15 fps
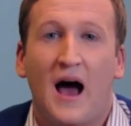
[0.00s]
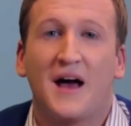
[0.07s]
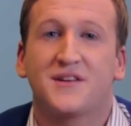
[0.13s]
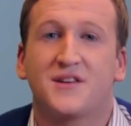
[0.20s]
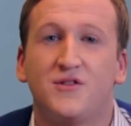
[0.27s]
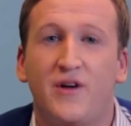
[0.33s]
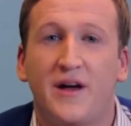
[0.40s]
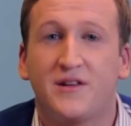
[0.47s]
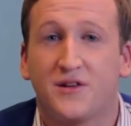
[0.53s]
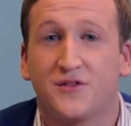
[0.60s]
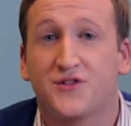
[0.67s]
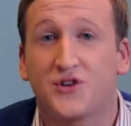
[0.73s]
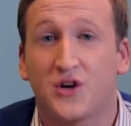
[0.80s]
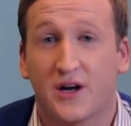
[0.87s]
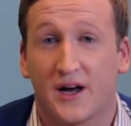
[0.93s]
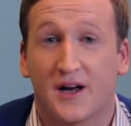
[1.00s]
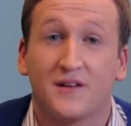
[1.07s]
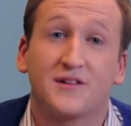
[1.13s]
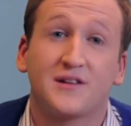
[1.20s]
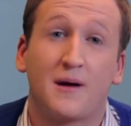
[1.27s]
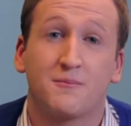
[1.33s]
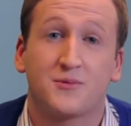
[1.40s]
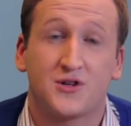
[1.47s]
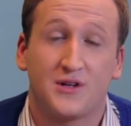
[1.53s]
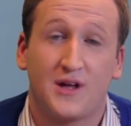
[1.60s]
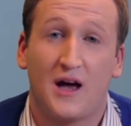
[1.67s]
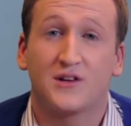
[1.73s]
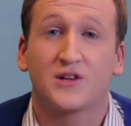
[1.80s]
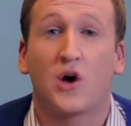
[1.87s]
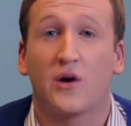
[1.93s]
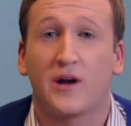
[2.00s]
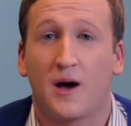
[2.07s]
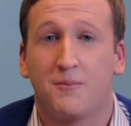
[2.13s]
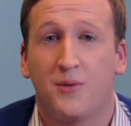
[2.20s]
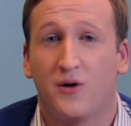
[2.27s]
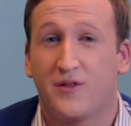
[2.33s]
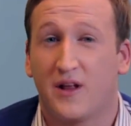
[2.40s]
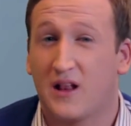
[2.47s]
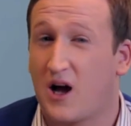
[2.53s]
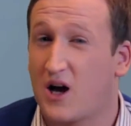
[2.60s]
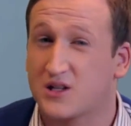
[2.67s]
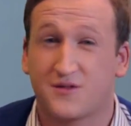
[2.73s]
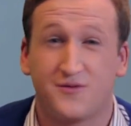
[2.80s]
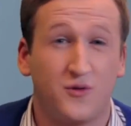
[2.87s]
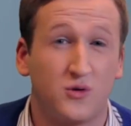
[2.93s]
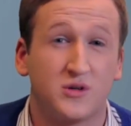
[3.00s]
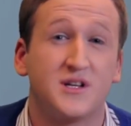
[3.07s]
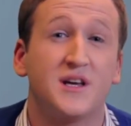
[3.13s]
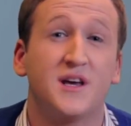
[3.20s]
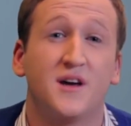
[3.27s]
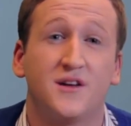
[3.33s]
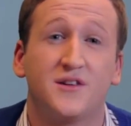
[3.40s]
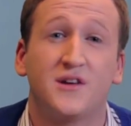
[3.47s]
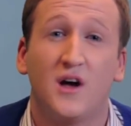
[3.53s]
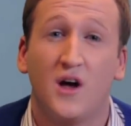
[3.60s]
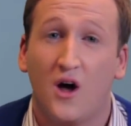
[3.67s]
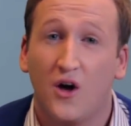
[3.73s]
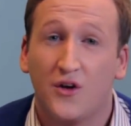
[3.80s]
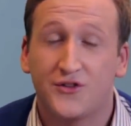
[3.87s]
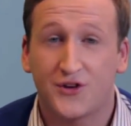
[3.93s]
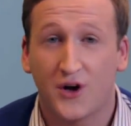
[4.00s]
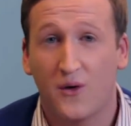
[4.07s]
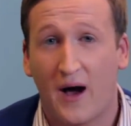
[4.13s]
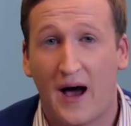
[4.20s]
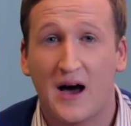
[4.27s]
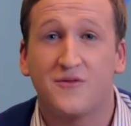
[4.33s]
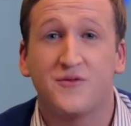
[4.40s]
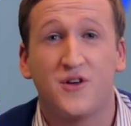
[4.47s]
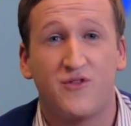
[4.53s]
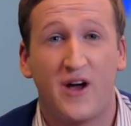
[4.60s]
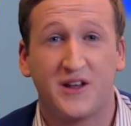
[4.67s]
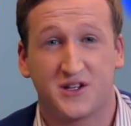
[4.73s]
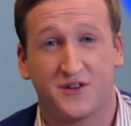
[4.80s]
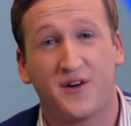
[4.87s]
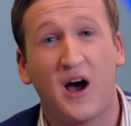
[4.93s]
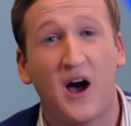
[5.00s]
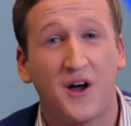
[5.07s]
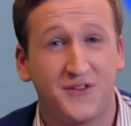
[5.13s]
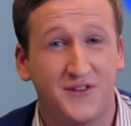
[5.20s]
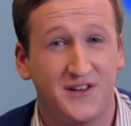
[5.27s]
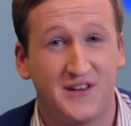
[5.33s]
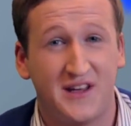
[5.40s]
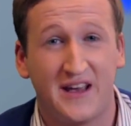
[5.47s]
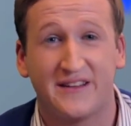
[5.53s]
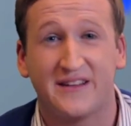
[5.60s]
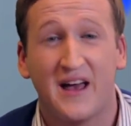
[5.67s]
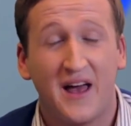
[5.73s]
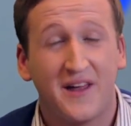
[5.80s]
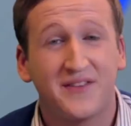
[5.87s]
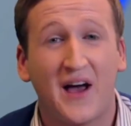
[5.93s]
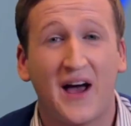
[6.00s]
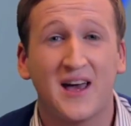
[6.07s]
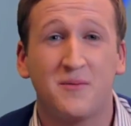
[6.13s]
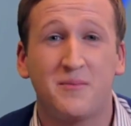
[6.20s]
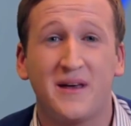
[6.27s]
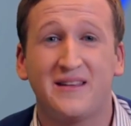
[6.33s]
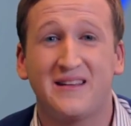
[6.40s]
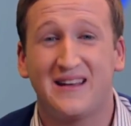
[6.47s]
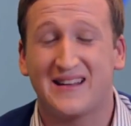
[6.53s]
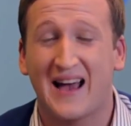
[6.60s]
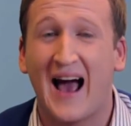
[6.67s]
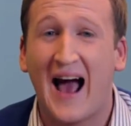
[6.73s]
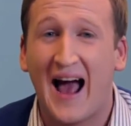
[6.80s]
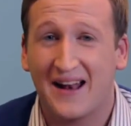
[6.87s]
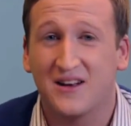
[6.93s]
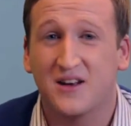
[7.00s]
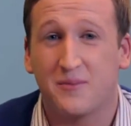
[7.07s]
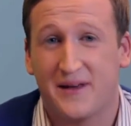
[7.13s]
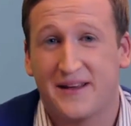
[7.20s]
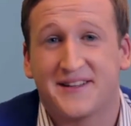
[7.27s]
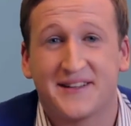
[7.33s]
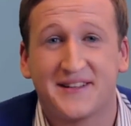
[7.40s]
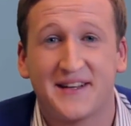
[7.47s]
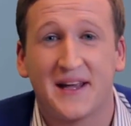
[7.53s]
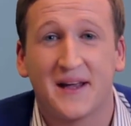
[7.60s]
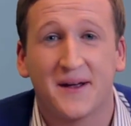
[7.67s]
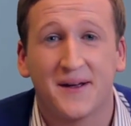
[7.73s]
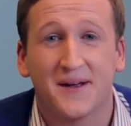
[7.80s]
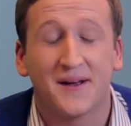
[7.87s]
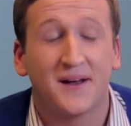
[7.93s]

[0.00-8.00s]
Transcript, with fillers: As the rate of sugar consumption has gone up over the last 40 years, so have the rates of heart disease, diabetes and obesity.